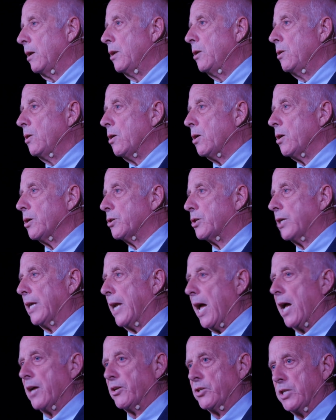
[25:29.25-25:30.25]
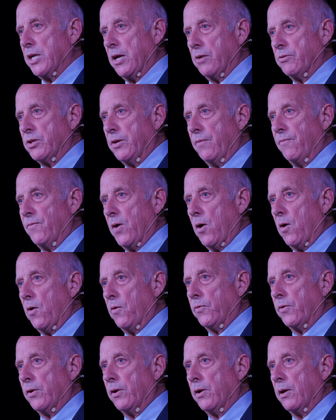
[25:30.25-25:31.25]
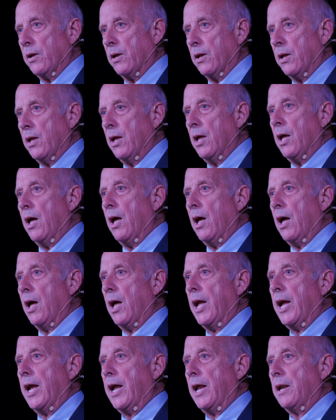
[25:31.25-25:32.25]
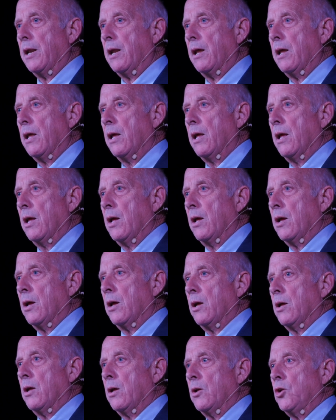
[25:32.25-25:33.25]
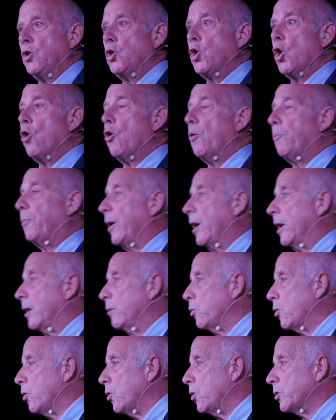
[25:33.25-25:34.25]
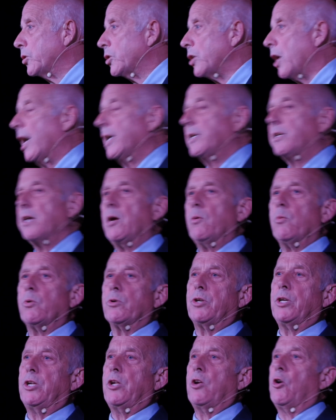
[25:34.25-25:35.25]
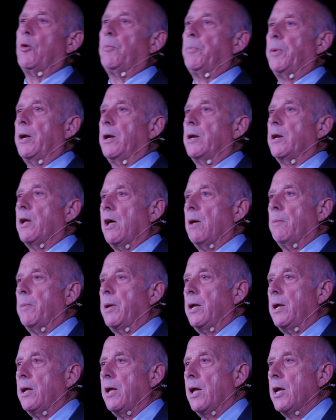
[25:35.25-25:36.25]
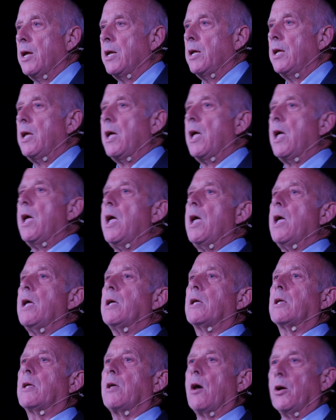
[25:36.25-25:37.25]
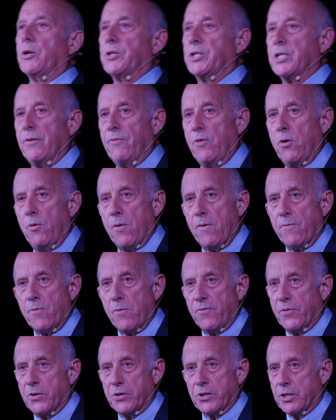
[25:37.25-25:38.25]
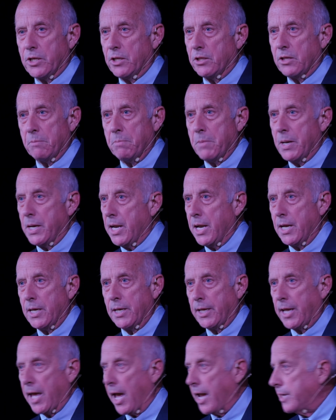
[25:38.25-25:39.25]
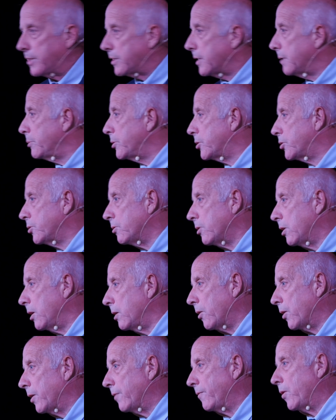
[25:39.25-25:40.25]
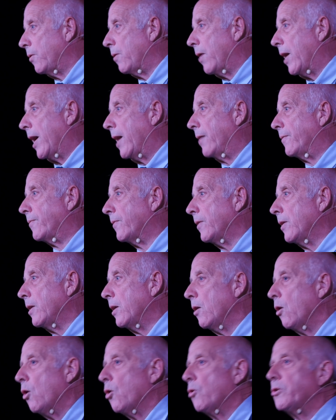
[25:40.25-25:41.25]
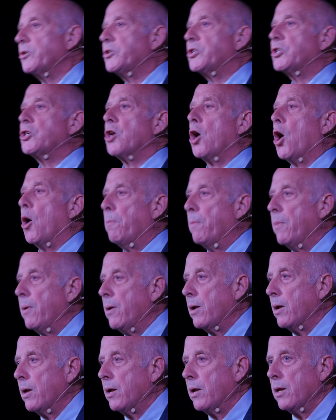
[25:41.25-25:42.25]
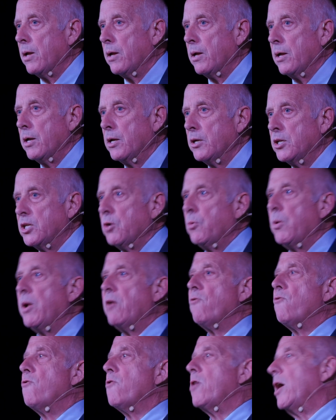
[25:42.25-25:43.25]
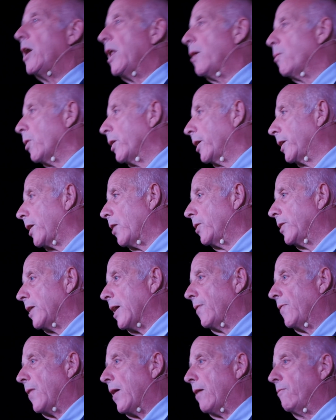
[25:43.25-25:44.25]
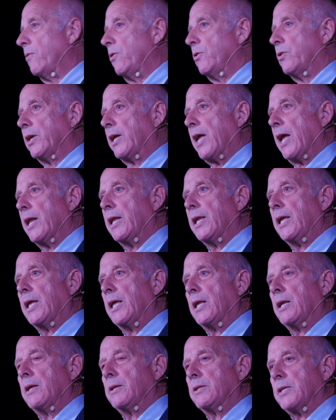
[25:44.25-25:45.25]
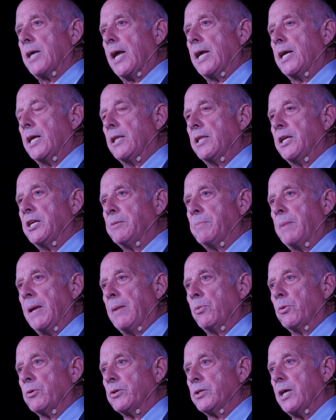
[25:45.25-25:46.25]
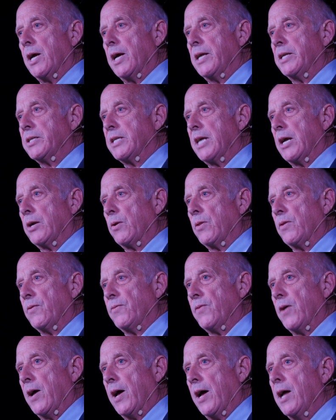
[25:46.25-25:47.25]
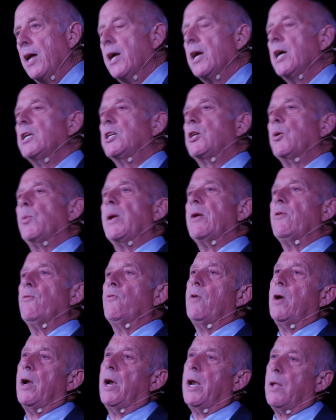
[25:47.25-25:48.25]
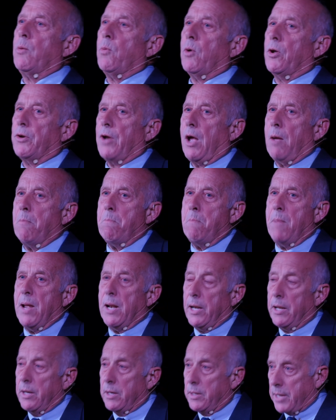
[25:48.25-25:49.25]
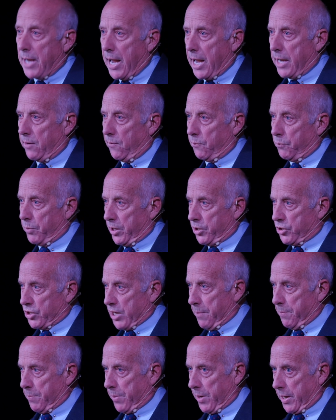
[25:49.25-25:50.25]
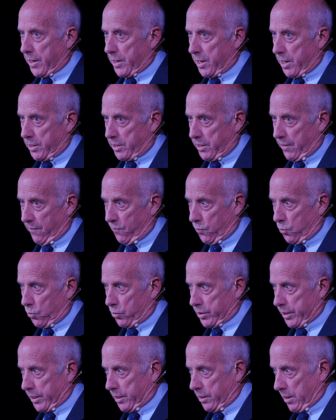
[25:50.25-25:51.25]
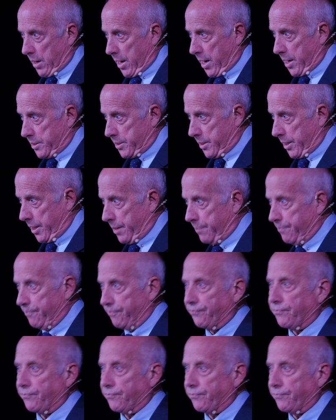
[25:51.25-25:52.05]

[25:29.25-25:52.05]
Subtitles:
Not to get ourselves involved in European wars. I don't want a European army. Ye gods, have you ever visited the Menin Gate? I'm sure a lot of you have. Or the Somme. Do we really want to go down that route again, taking these people's irons out of the fire? Do we really want 1 million dead of British Empire, 1914-18?